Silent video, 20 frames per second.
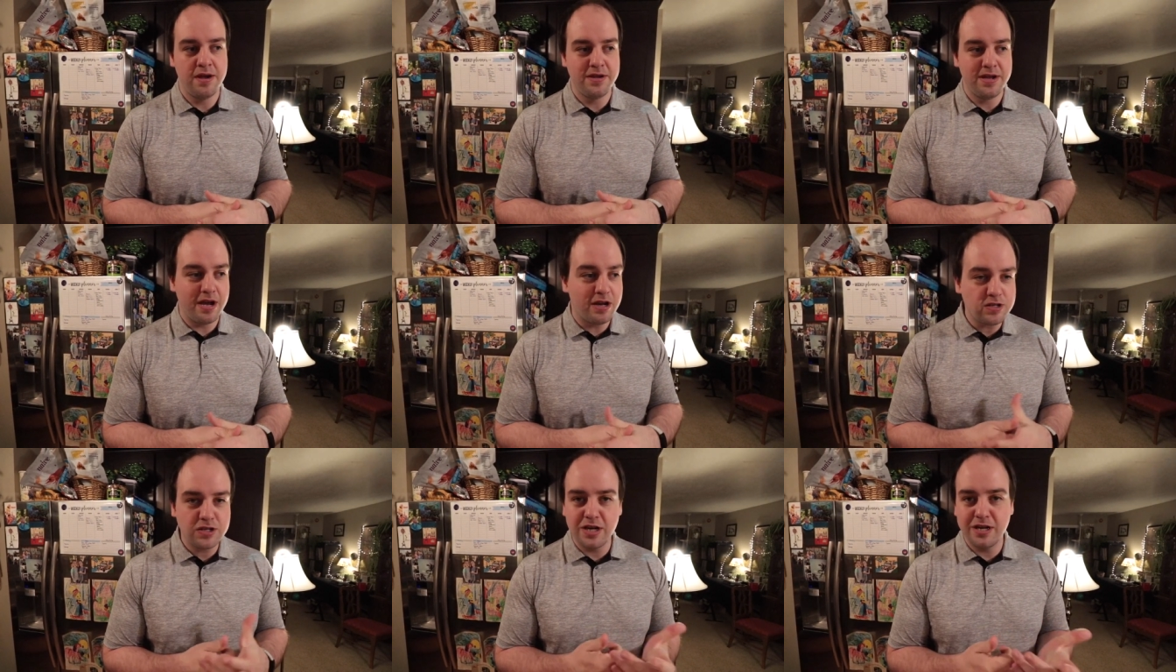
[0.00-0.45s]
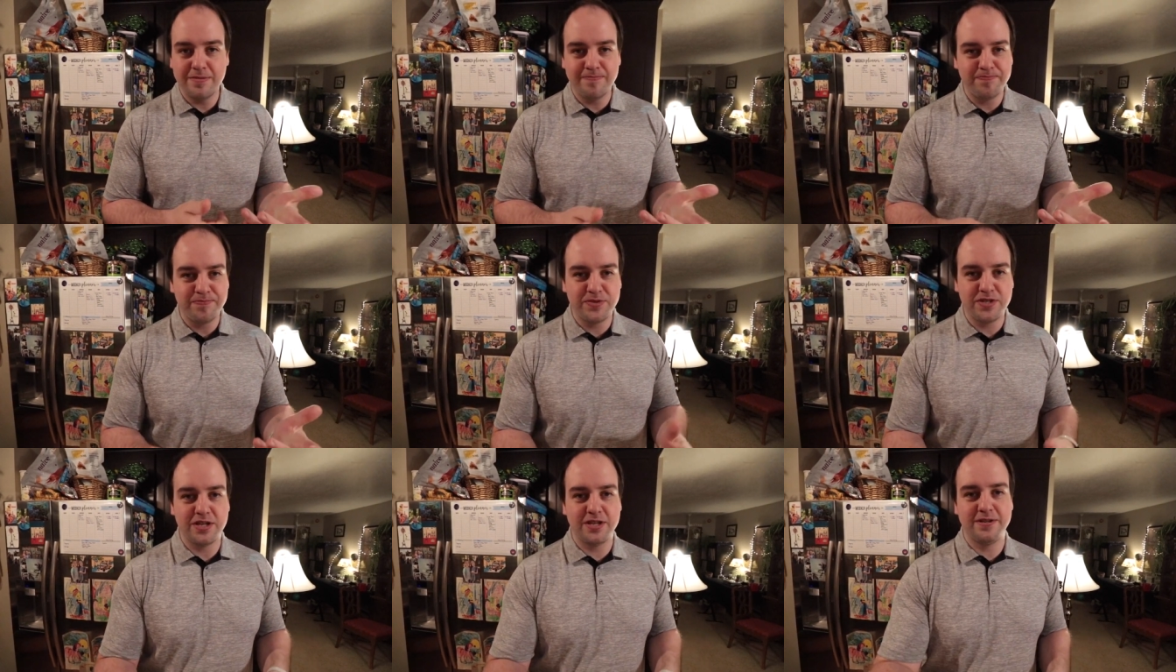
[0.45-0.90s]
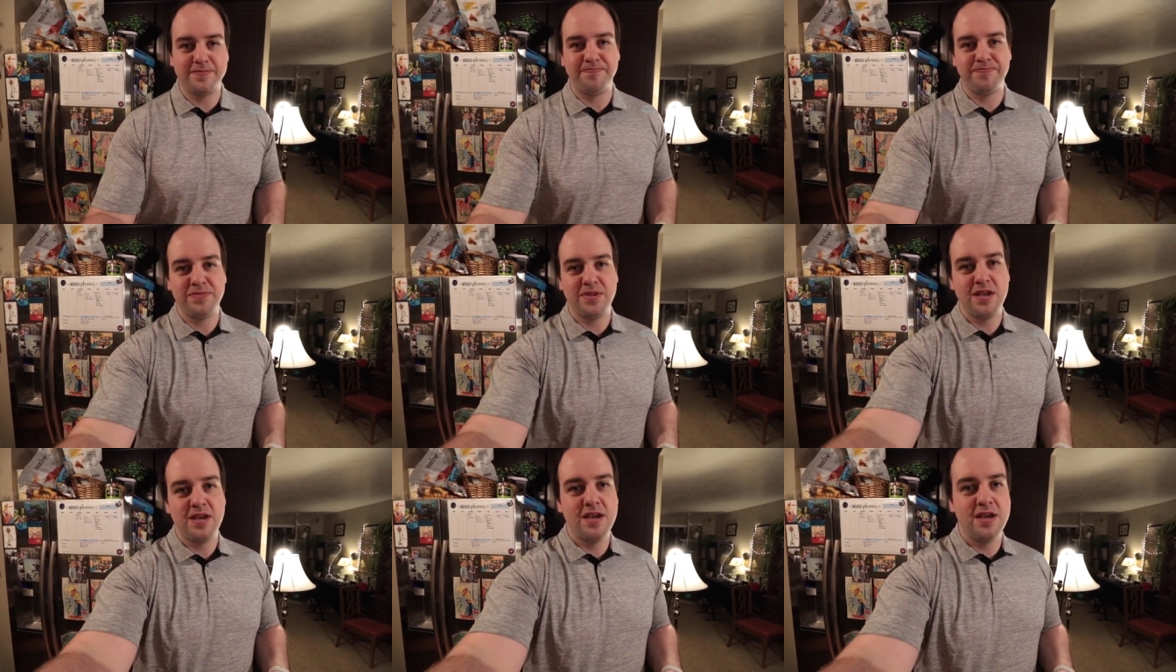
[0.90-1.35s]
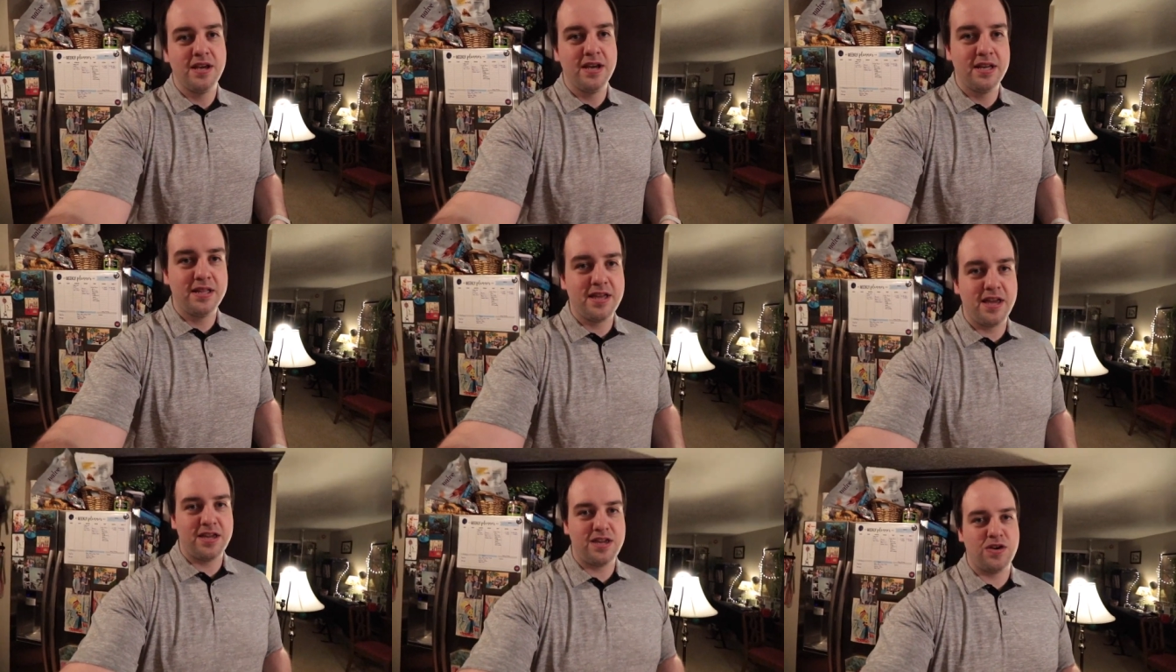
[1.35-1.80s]
yeah, it was good. So,
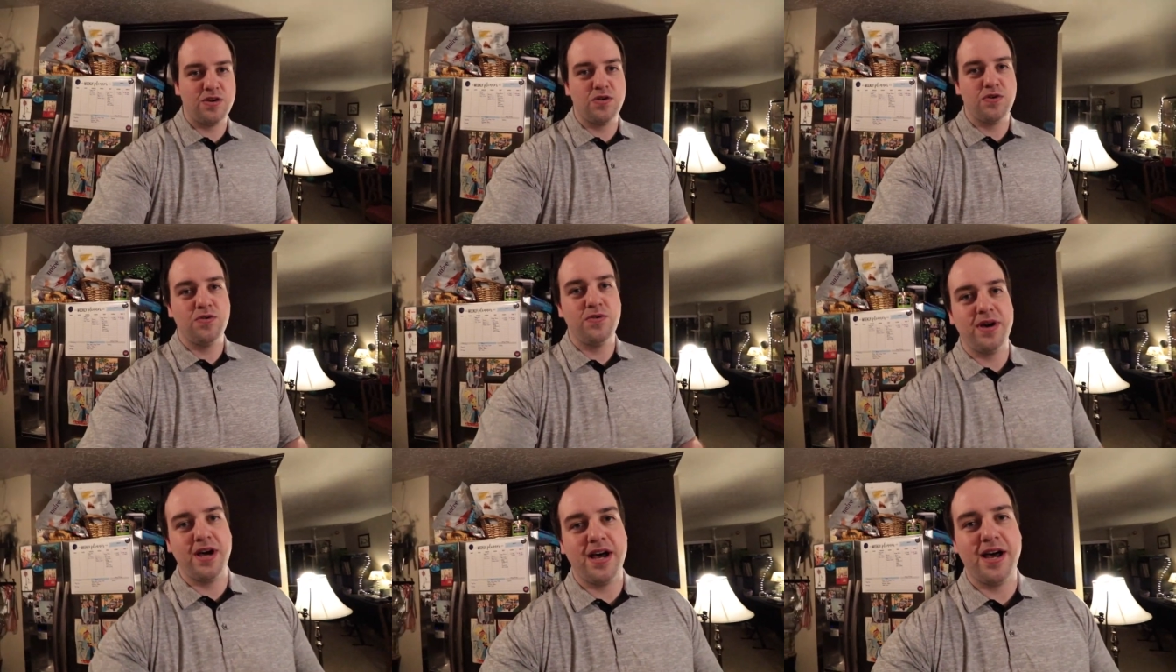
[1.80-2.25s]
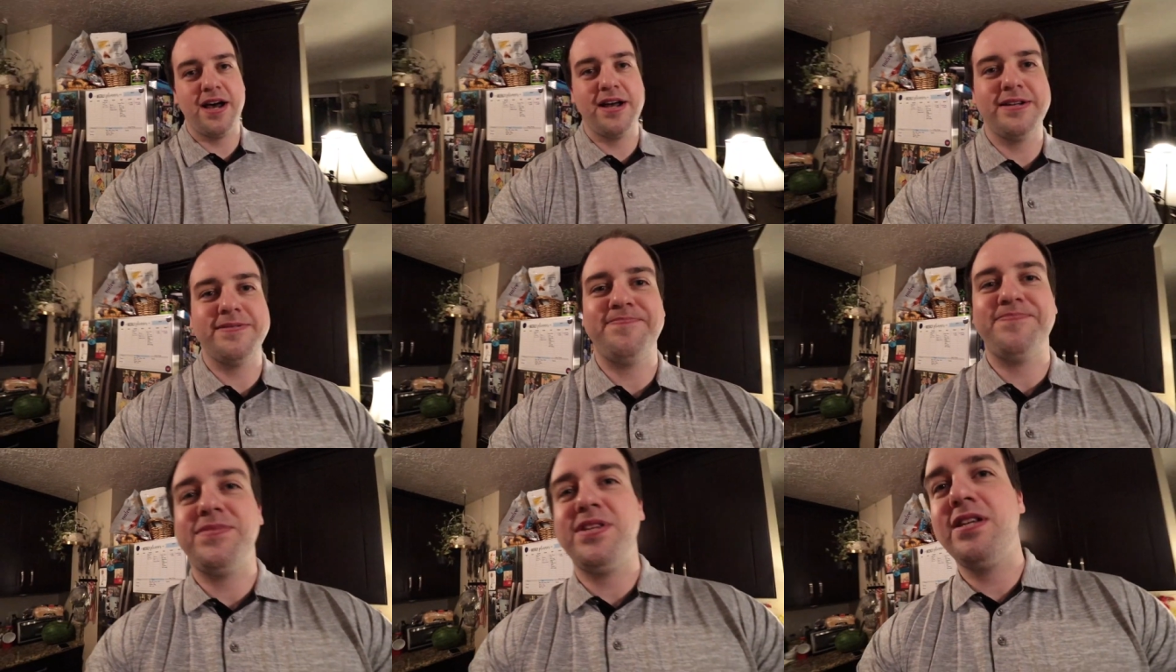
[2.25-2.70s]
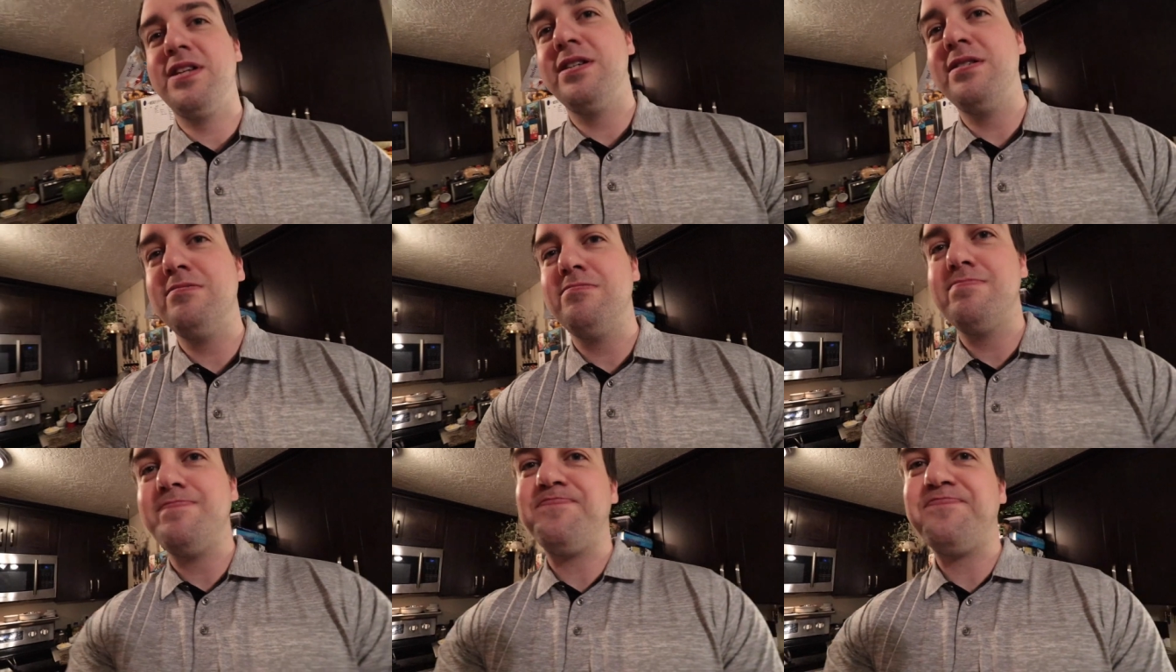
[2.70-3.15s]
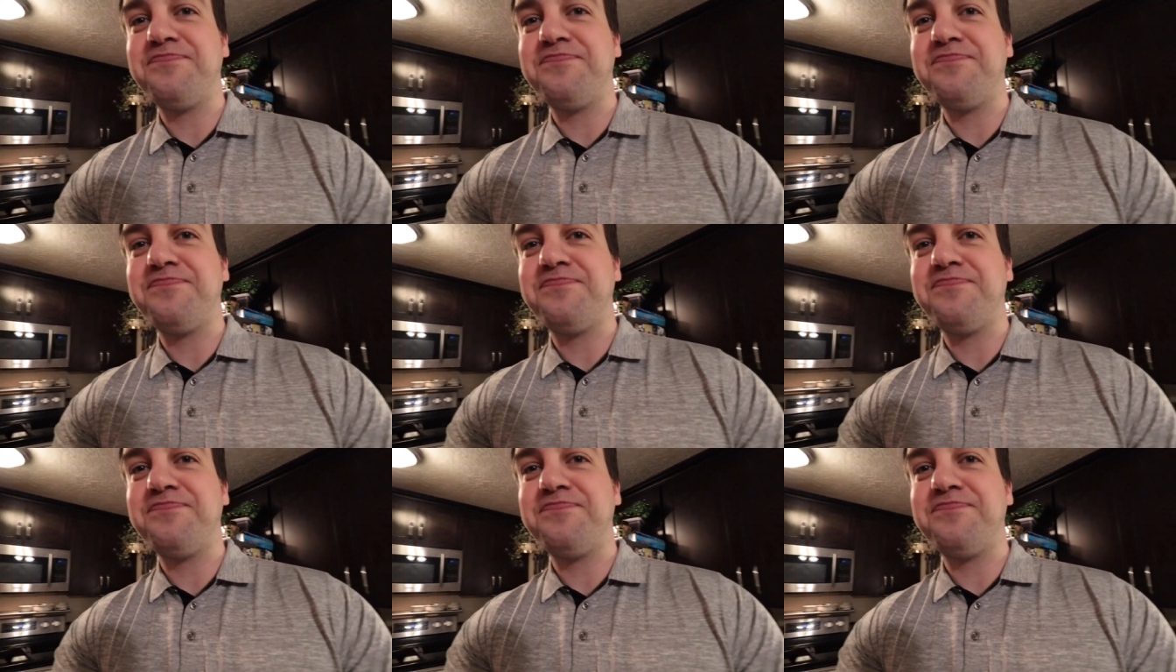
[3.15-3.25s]
thank you. Uh, you know,